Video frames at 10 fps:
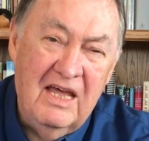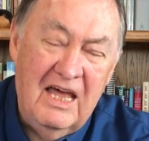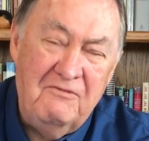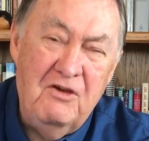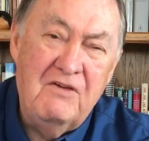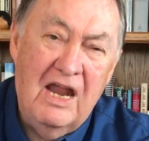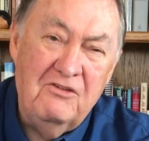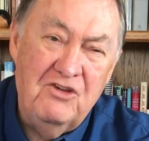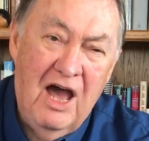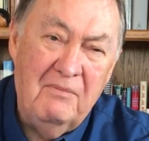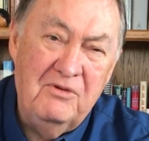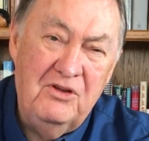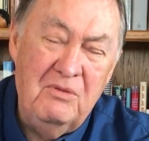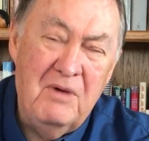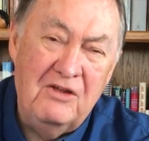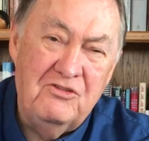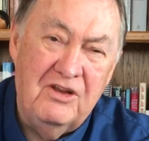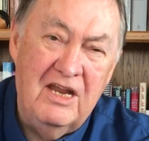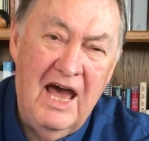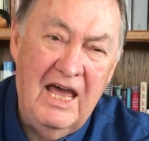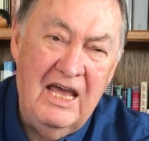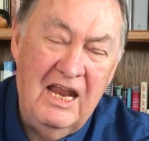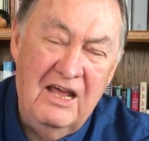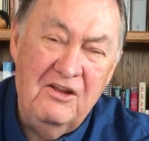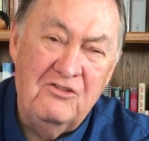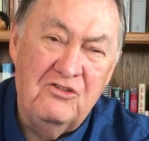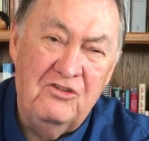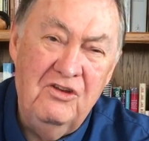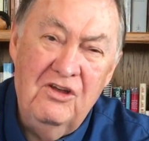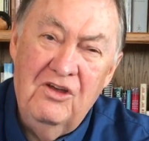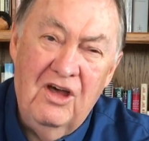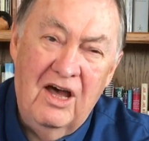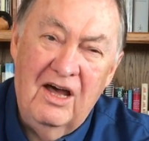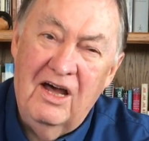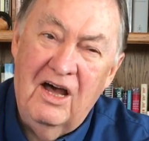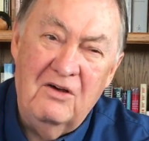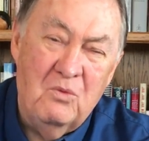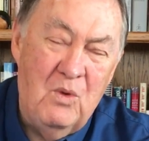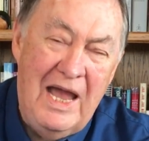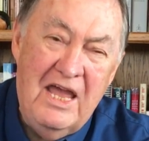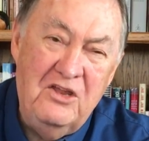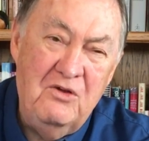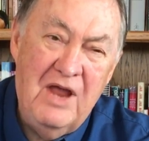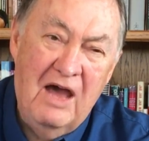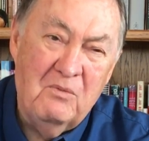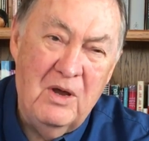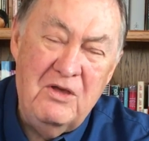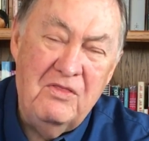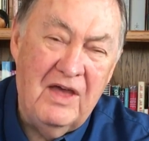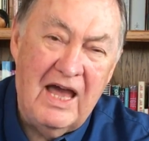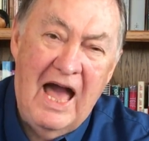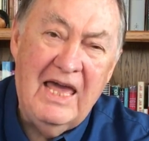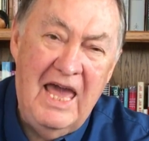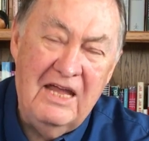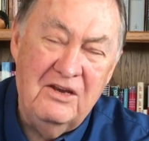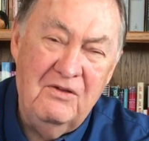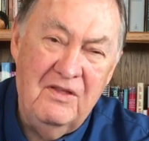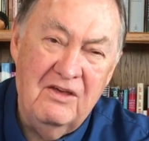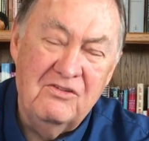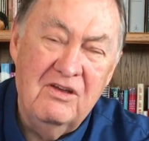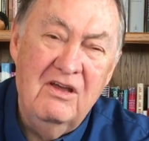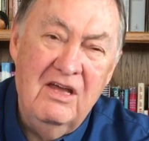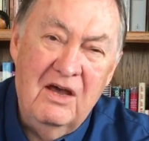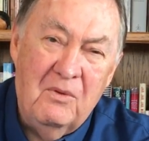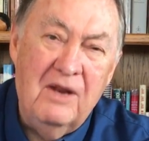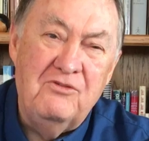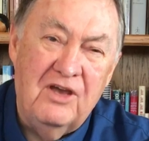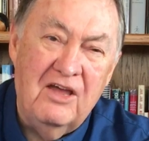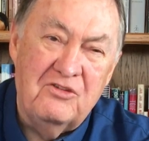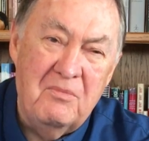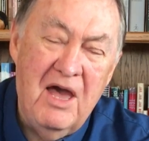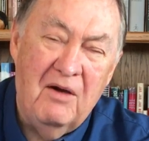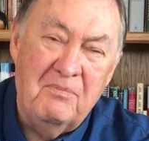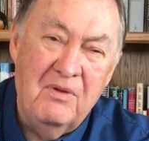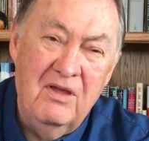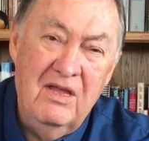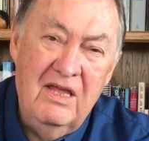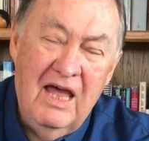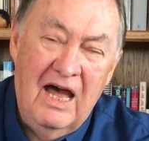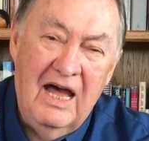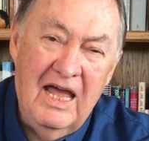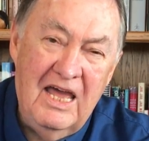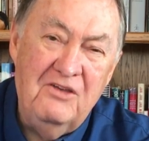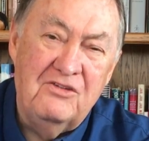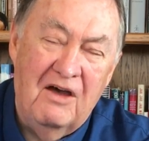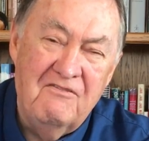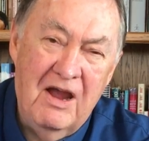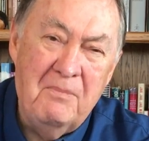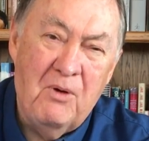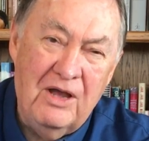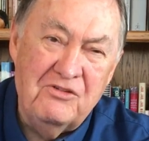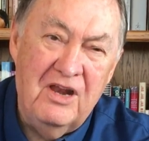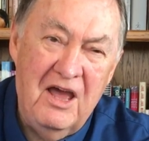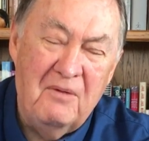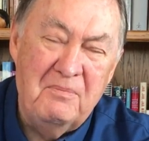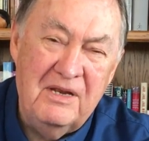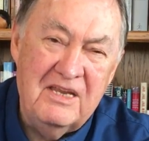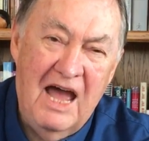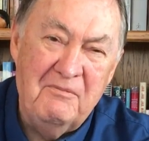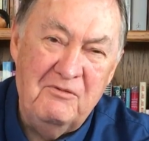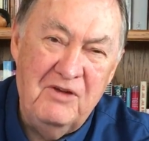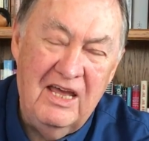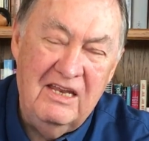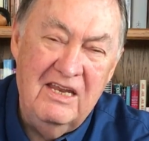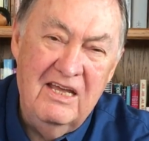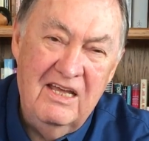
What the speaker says: If you've got a job too much today and it's weighing you down where you think, I can't do this, why don't you get some help? He's a very present help in time of need.